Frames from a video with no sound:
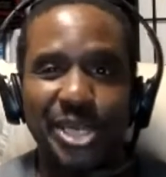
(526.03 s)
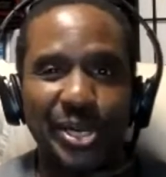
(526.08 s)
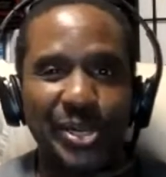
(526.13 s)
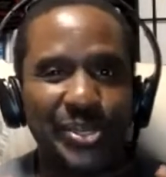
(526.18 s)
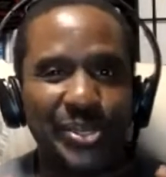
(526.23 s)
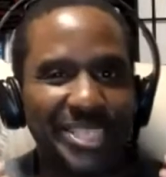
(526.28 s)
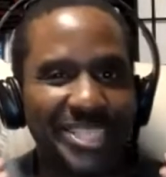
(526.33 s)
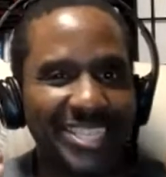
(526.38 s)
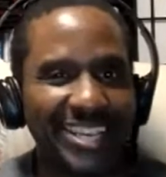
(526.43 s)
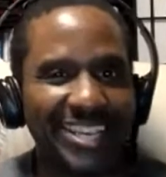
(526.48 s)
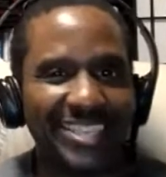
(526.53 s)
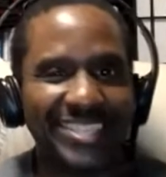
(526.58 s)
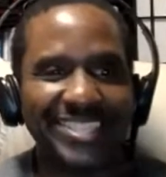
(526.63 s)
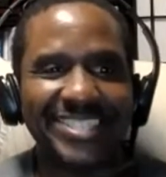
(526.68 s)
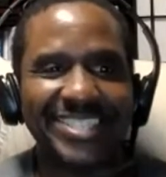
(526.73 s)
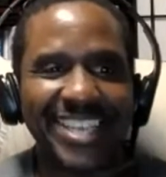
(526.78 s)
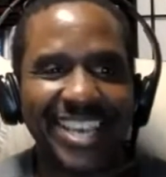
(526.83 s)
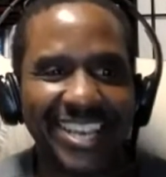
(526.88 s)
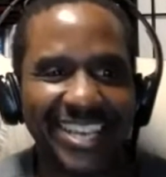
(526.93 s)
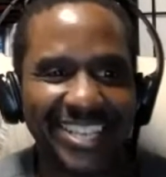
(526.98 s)
Don't just
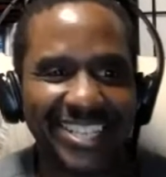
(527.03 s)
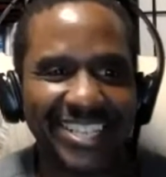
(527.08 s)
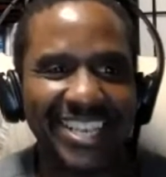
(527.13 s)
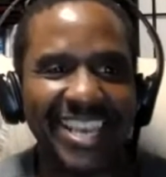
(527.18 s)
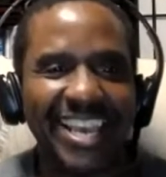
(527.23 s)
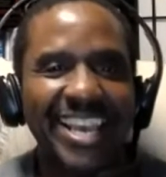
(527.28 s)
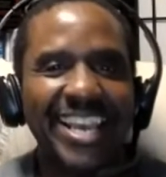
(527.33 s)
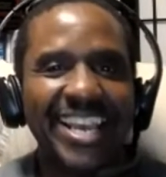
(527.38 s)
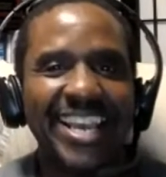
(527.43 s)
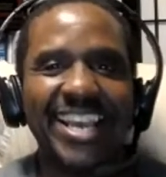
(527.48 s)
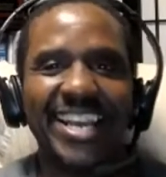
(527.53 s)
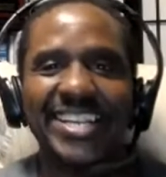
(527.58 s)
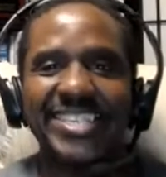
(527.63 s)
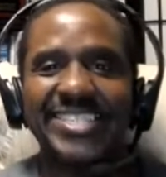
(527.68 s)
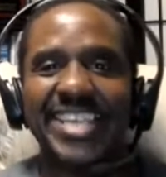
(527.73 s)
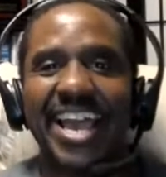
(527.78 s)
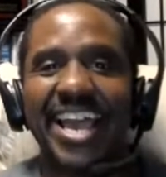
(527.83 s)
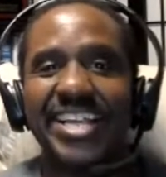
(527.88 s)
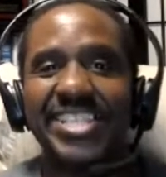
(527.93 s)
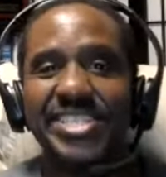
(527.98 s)
take it
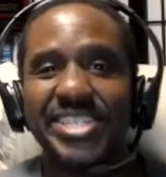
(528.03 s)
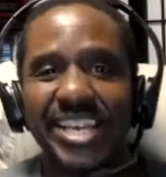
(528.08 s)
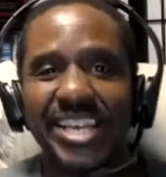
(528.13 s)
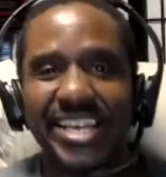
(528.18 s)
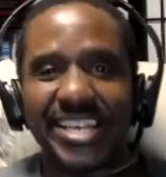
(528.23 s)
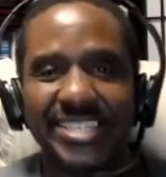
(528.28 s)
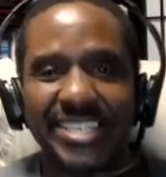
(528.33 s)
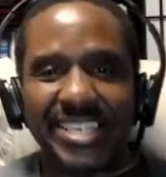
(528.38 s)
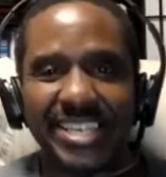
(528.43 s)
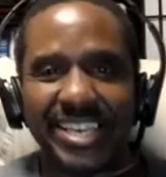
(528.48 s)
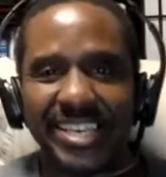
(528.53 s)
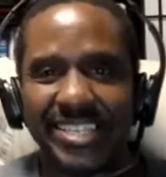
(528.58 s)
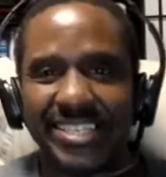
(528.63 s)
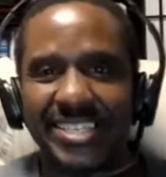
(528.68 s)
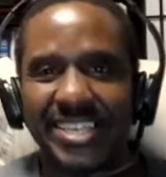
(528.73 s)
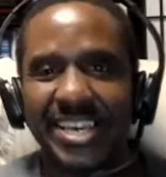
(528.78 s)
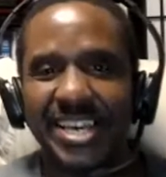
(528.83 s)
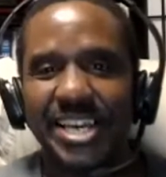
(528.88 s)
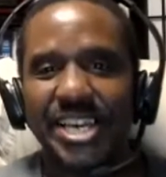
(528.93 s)
exactly as is.